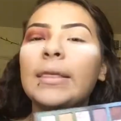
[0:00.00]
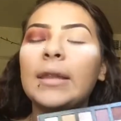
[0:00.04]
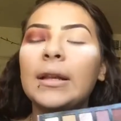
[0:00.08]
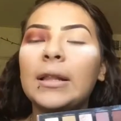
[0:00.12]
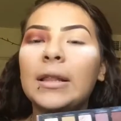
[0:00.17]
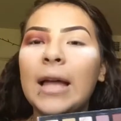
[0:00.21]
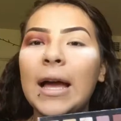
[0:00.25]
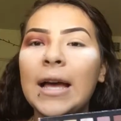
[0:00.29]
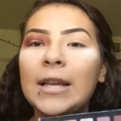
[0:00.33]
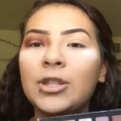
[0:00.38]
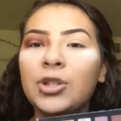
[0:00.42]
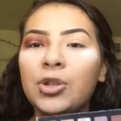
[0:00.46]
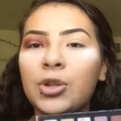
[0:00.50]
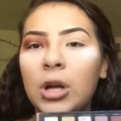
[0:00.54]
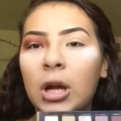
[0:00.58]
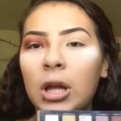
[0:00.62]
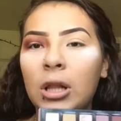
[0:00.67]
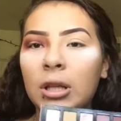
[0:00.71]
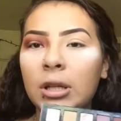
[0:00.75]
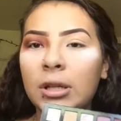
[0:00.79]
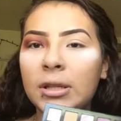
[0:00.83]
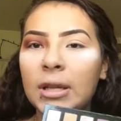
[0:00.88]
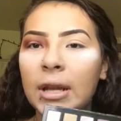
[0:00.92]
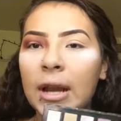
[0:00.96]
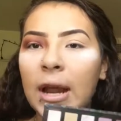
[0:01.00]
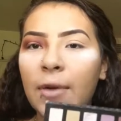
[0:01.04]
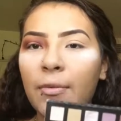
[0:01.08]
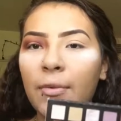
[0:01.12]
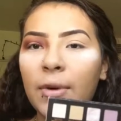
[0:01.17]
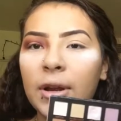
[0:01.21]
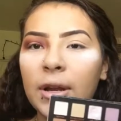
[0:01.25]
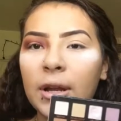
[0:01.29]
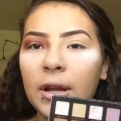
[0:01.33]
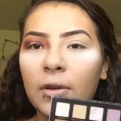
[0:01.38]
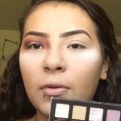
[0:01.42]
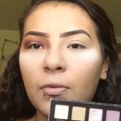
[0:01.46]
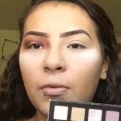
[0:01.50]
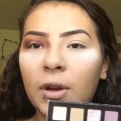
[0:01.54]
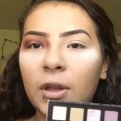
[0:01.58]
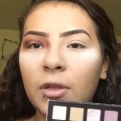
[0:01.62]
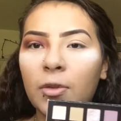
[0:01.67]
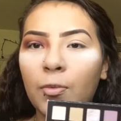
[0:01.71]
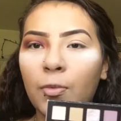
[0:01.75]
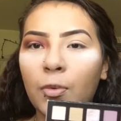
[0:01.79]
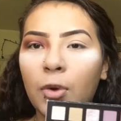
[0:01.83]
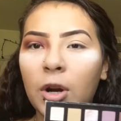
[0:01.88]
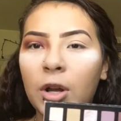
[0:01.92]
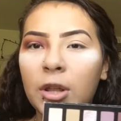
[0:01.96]
The last 2 colors that I went in
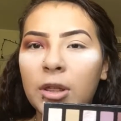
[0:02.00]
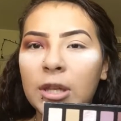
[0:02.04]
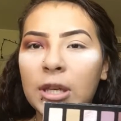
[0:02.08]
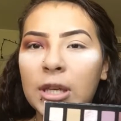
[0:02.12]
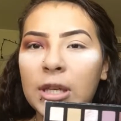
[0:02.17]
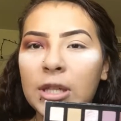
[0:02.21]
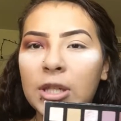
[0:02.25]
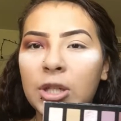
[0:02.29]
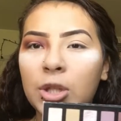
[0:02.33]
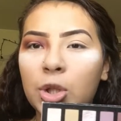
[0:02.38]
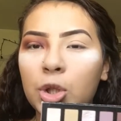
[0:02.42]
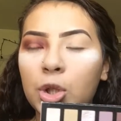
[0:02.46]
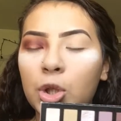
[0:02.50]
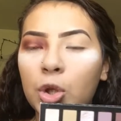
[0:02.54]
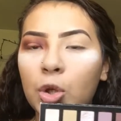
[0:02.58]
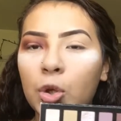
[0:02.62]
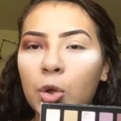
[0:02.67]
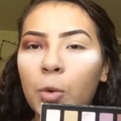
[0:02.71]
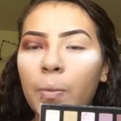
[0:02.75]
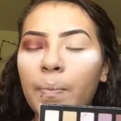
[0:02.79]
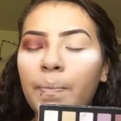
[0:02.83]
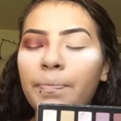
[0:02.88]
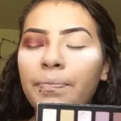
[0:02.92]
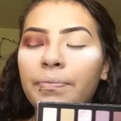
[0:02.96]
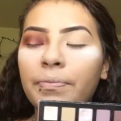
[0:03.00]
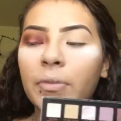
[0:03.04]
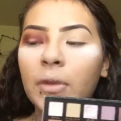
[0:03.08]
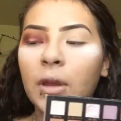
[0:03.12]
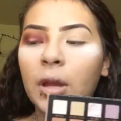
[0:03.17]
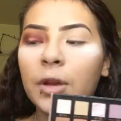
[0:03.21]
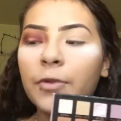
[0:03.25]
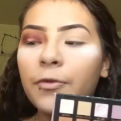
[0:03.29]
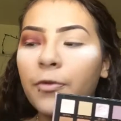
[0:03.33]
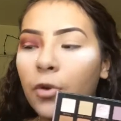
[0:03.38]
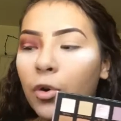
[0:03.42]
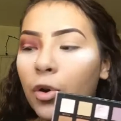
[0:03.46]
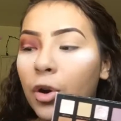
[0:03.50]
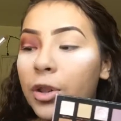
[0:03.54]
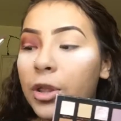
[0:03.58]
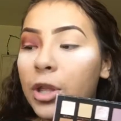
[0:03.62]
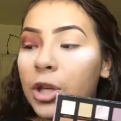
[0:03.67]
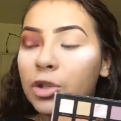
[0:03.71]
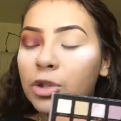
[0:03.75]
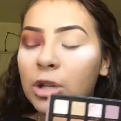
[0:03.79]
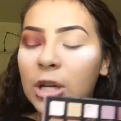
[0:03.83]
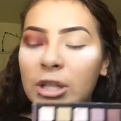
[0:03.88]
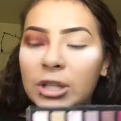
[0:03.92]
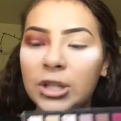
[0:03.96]
with were these 2 for
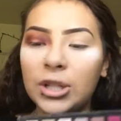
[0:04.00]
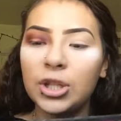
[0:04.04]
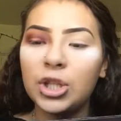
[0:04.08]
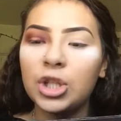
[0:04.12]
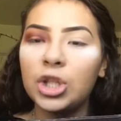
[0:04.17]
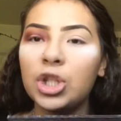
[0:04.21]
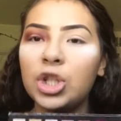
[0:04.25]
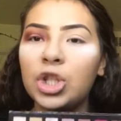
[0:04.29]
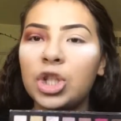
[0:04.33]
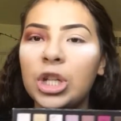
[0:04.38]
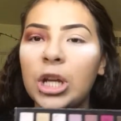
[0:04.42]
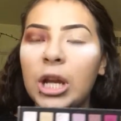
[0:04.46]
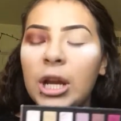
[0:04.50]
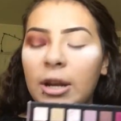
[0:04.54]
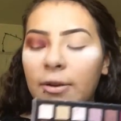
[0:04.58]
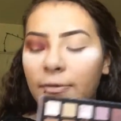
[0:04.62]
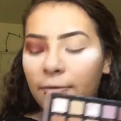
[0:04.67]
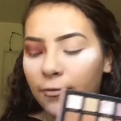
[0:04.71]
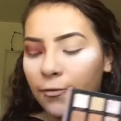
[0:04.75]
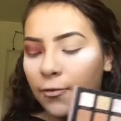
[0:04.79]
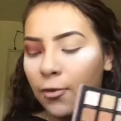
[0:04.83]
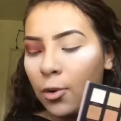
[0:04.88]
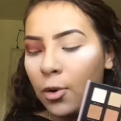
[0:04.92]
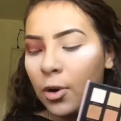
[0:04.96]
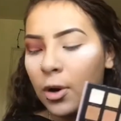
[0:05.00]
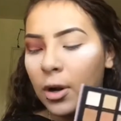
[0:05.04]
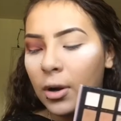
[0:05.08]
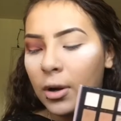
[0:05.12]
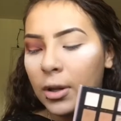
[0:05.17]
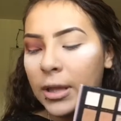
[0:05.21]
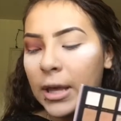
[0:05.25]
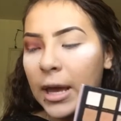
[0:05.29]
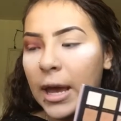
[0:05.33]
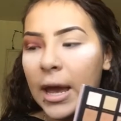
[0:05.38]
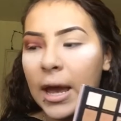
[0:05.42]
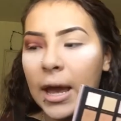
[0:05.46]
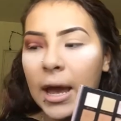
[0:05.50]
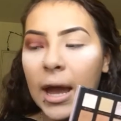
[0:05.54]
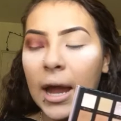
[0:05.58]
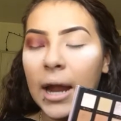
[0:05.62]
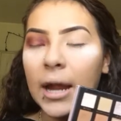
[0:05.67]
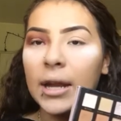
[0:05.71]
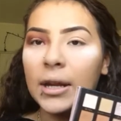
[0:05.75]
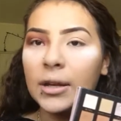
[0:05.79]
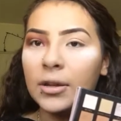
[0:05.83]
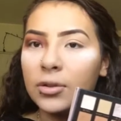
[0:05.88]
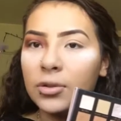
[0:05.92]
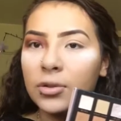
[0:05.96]
the transition shade that
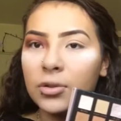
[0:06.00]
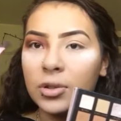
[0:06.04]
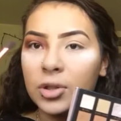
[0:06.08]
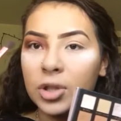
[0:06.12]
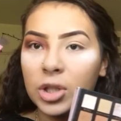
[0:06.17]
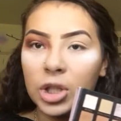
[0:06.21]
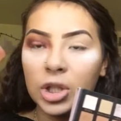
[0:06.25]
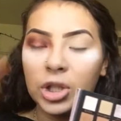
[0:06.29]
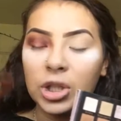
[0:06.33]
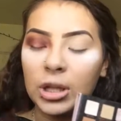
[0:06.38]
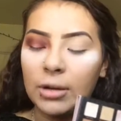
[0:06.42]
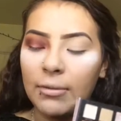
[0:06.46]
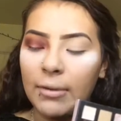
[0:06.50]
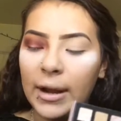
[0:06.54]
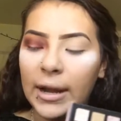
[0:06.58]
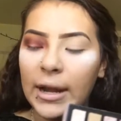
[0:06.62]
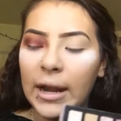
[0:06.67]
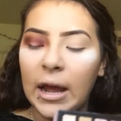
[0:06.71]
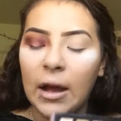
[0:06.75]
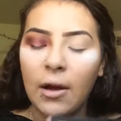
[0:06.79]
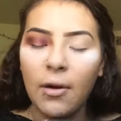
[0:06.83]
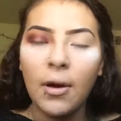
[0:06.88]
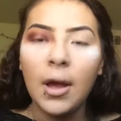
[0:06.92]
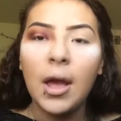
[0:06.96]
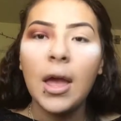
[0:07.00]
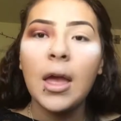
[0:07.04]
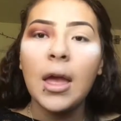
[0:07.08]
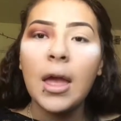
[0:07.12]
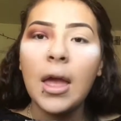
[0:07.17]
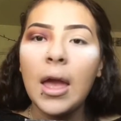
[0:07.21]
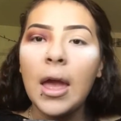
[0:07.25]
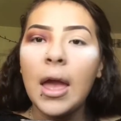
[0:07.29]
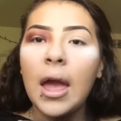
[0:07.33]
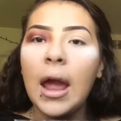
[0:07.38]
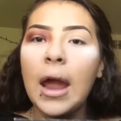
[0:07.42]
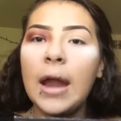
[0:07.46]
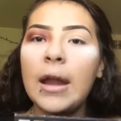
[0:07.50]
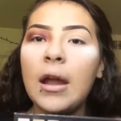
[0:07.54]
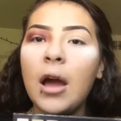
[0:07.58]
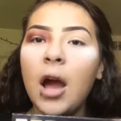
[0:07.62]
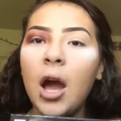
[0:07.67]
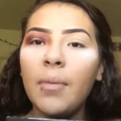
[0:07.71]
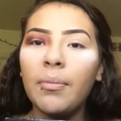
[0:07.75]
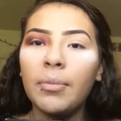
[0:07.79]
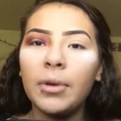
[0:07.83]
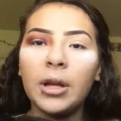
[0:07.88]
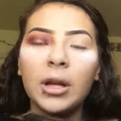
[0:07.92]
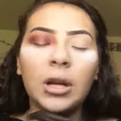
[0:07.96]
I just did right now. And
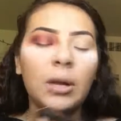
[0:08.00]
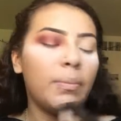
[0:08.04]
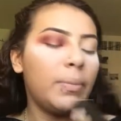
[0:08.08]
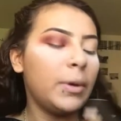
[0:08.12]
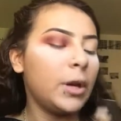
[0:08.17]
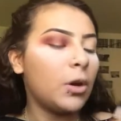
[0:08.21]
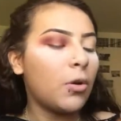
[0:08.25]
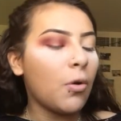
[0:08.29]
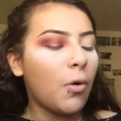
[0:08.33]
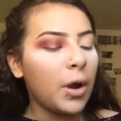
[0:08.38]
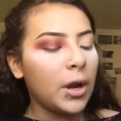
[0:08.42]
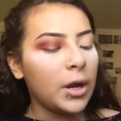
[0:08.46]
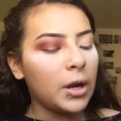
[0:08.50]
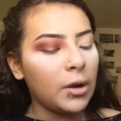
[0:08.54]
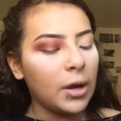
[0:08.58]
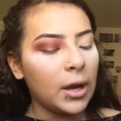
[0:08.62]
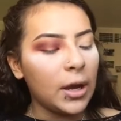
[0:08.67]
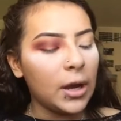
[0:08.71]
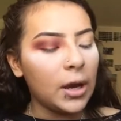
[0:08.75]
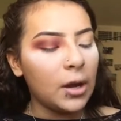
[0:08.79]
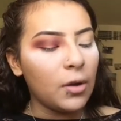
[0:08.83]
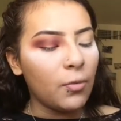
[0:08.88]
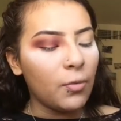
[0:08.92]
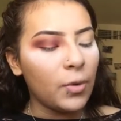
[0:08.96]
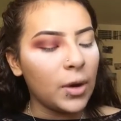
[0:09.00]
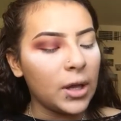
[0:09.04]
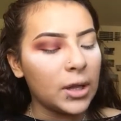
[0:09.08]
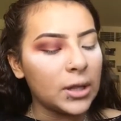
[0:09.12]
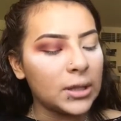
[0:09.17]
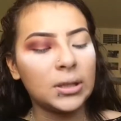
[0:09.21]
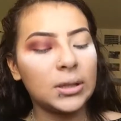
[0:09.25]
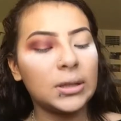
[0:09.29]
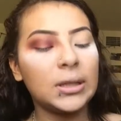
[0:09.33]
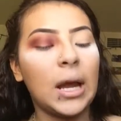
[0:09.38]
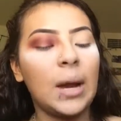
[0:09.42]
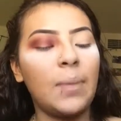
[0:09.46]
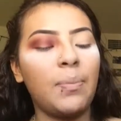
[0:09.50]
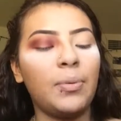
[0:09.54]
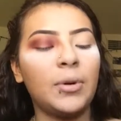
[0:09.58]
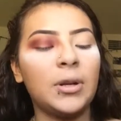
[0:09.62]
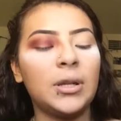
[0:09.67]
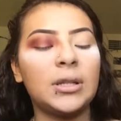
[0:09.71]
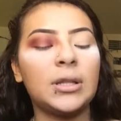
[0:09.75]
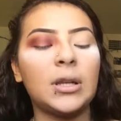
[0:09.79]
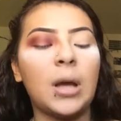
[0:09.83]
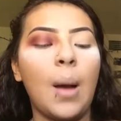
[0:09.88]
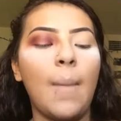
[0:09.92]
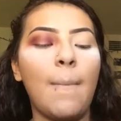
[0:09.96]
now I'm gonna be going in with
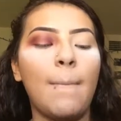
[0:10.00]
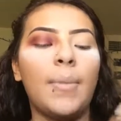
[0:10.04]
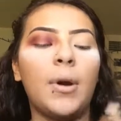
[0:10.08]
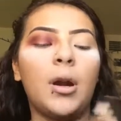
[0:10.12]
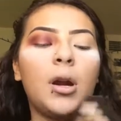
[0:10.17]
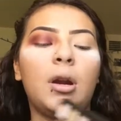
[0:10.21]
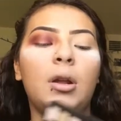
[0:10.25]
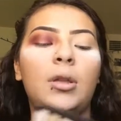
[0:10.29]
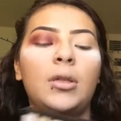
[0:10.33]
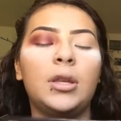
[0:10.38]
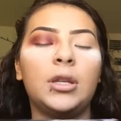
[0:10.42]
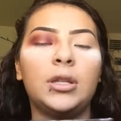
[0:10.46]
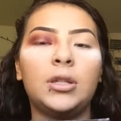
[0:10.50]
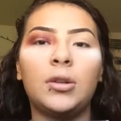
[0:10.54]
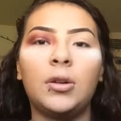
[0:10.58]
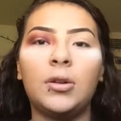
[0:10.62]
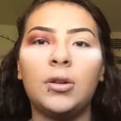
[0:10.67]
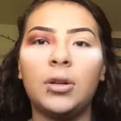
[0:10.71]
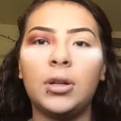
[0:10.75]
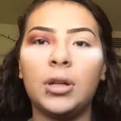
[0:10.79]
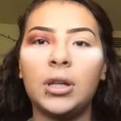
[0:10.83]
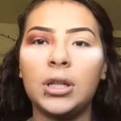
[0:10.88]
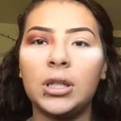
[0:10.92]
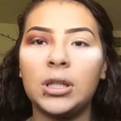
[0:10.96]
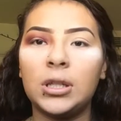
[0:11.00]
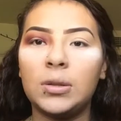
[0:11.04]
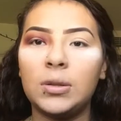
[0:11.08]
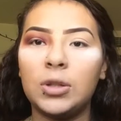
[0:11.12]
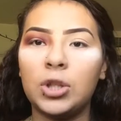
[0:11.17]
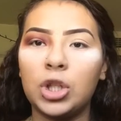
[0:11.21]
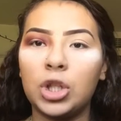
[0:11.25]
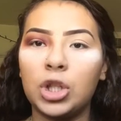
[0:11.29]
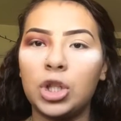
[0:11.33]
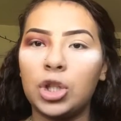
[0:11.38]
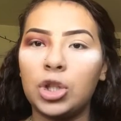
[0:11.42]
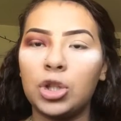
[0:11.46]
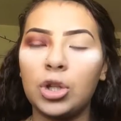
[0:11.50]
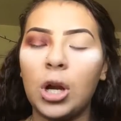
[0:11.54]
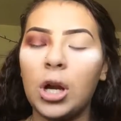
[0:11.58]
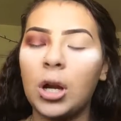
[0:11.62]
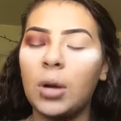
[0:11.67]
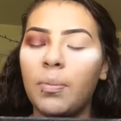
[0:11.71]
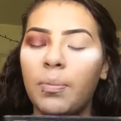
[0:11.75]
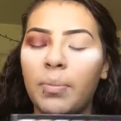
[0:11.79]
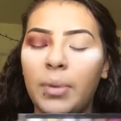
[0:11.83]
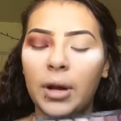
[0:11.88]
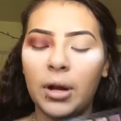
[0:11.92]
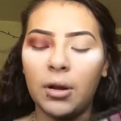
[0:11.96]
Cypress Umber, this one, this just
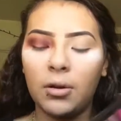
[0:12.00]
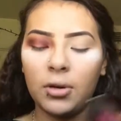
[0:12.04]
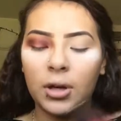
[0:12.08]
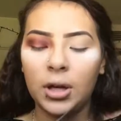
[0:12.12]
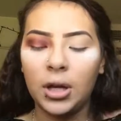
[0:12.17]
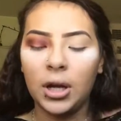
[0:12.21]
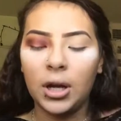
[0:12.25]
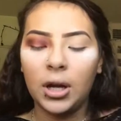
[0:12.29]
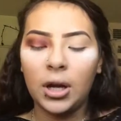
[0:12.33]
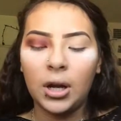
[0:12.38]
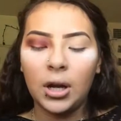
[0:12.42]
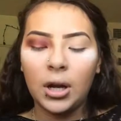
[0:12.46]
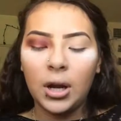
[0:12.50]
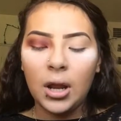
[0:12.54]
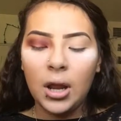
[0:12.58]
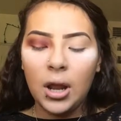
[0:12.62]
dark brown here,